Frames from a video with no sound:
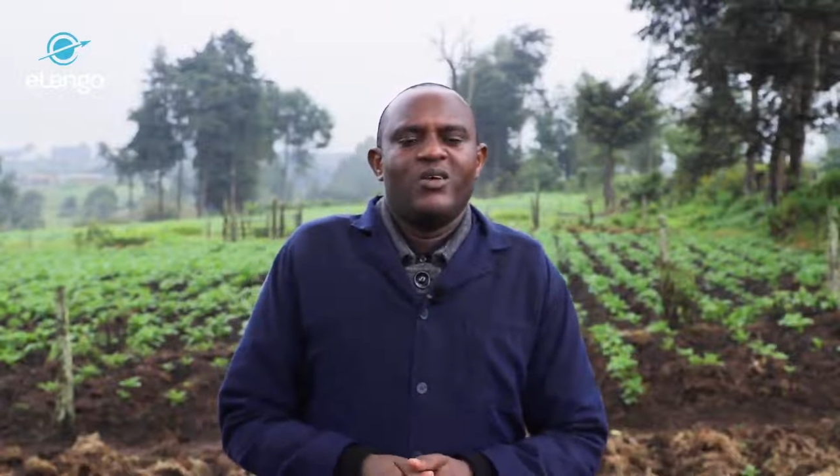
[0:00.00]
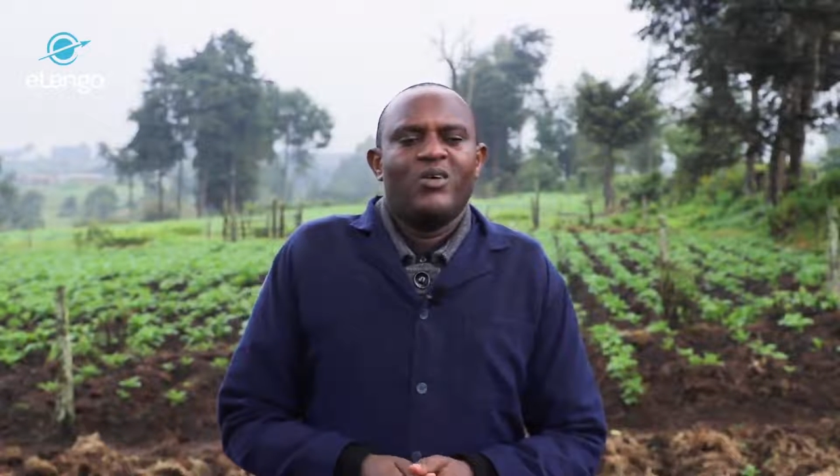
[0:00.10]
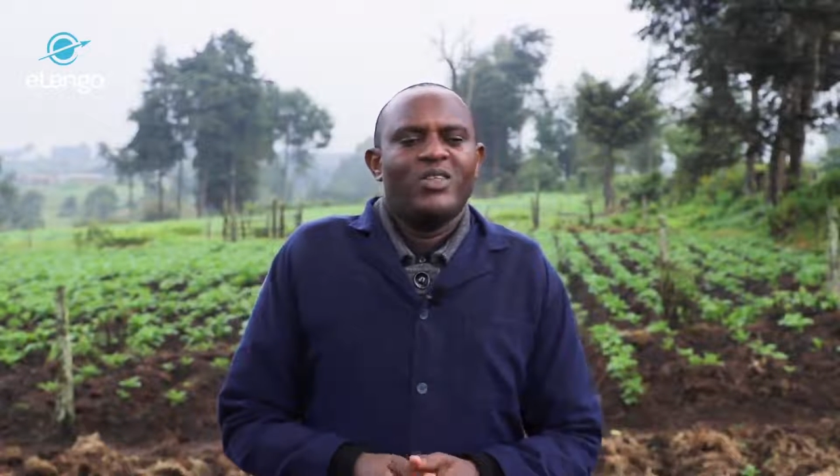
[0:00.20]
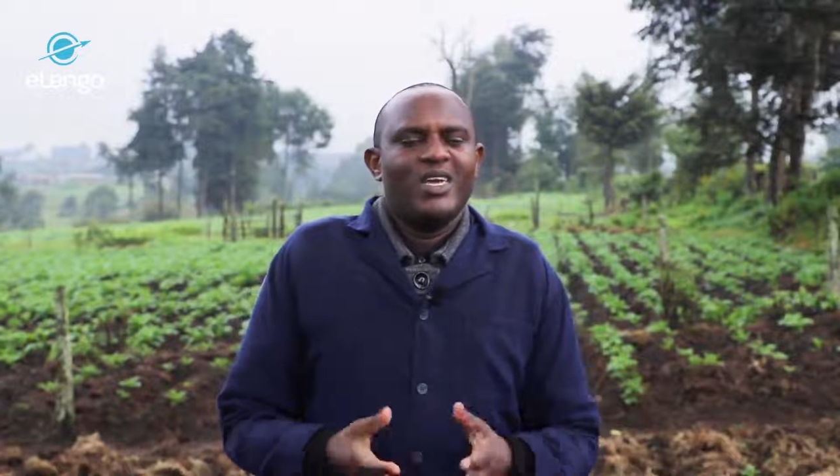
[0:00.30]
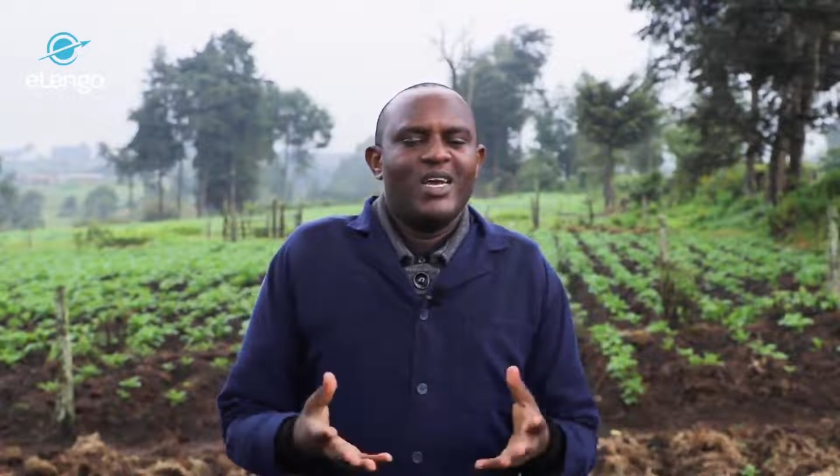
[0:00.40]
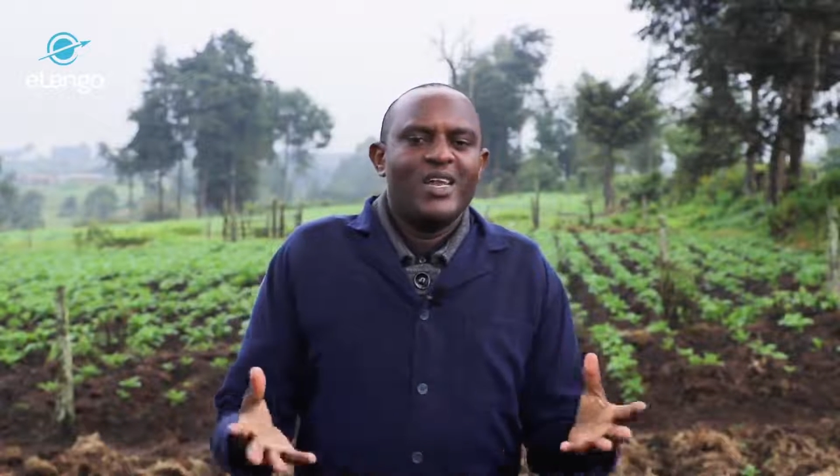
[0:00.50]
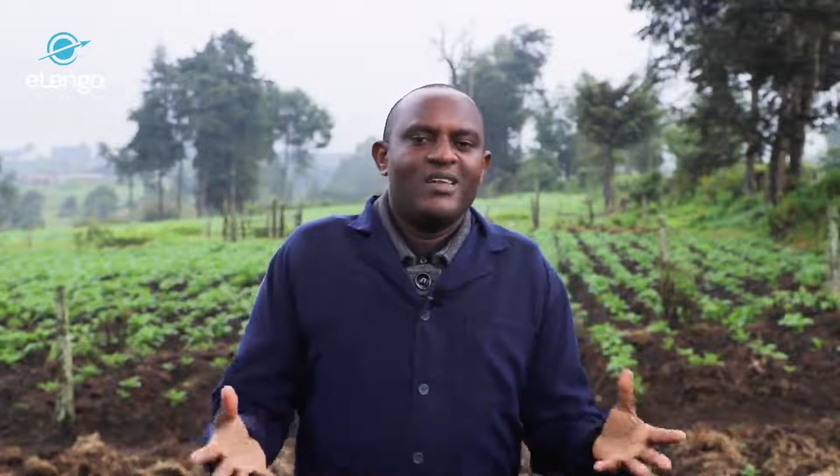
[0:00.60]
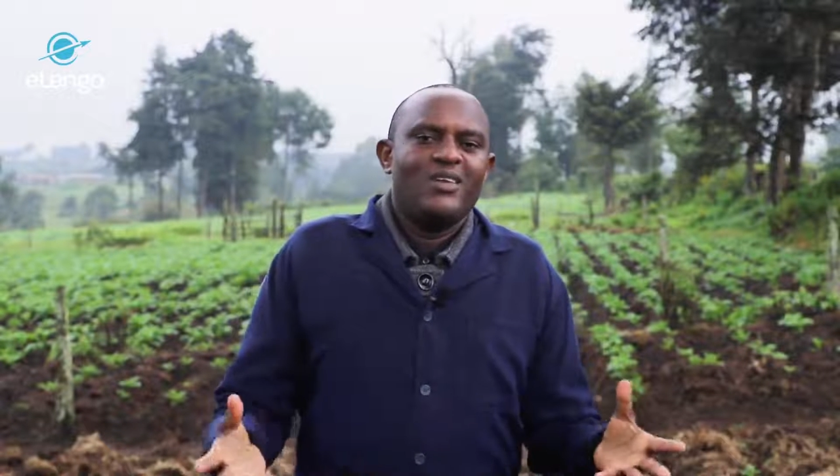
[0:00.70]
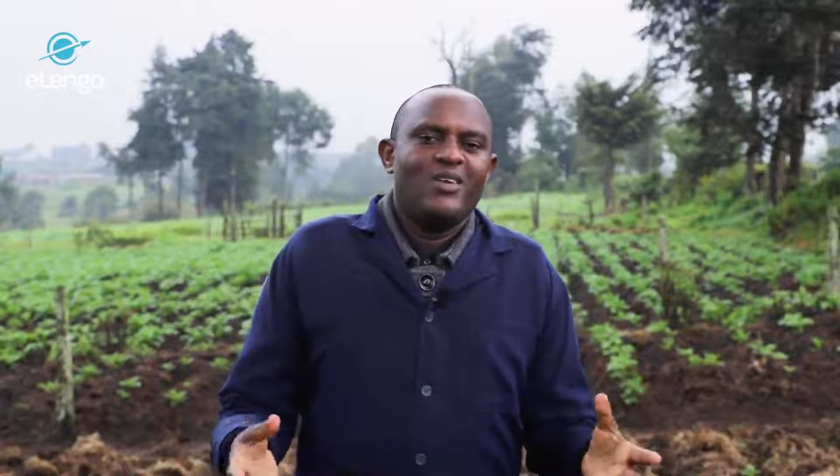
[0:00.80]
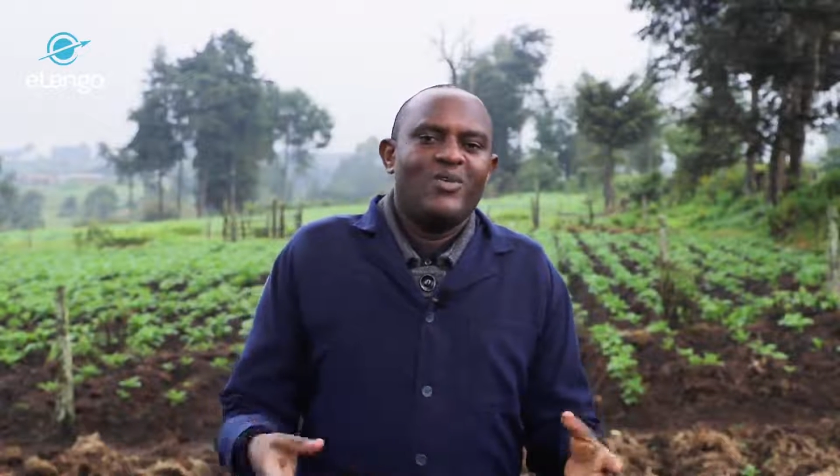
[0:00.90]
Or
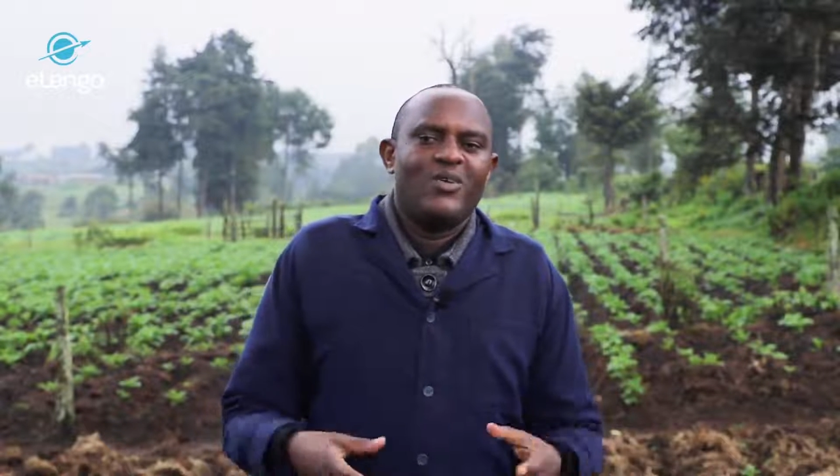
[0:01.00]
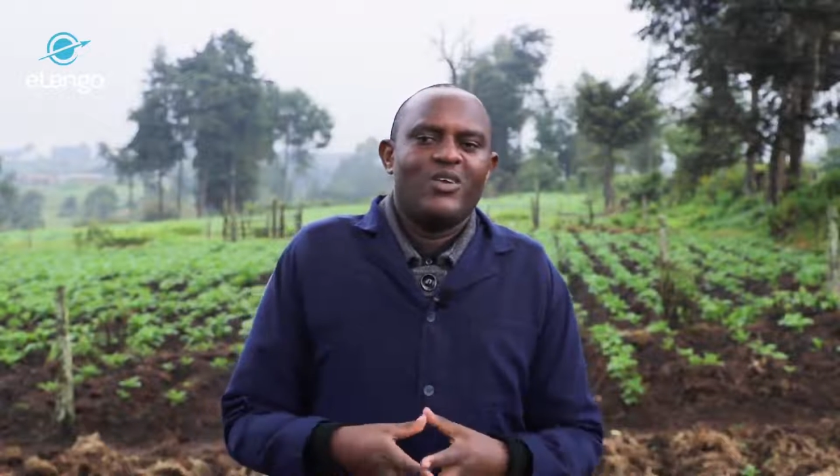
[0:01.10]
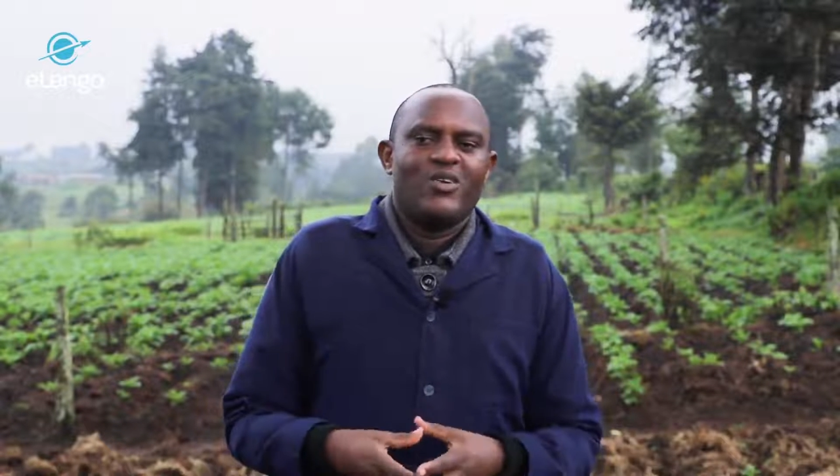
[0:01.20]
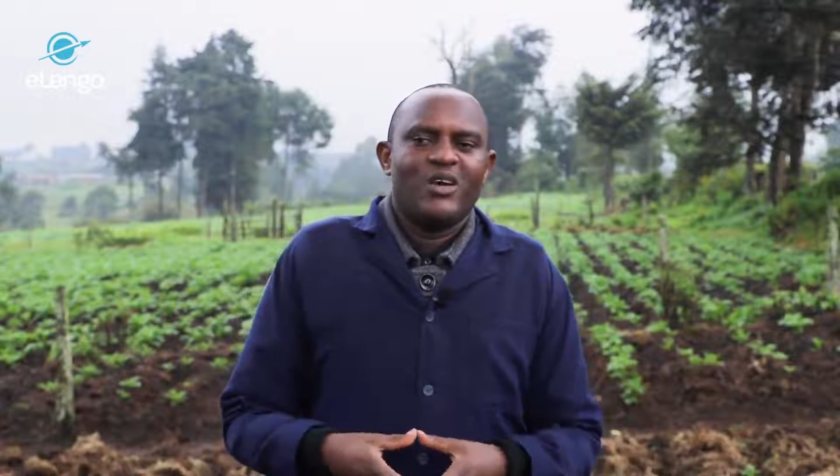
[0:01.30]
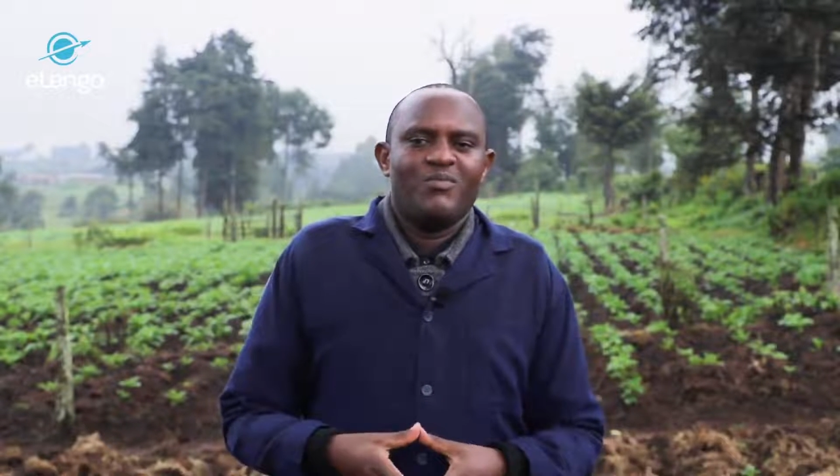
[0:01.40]
generally, when we talk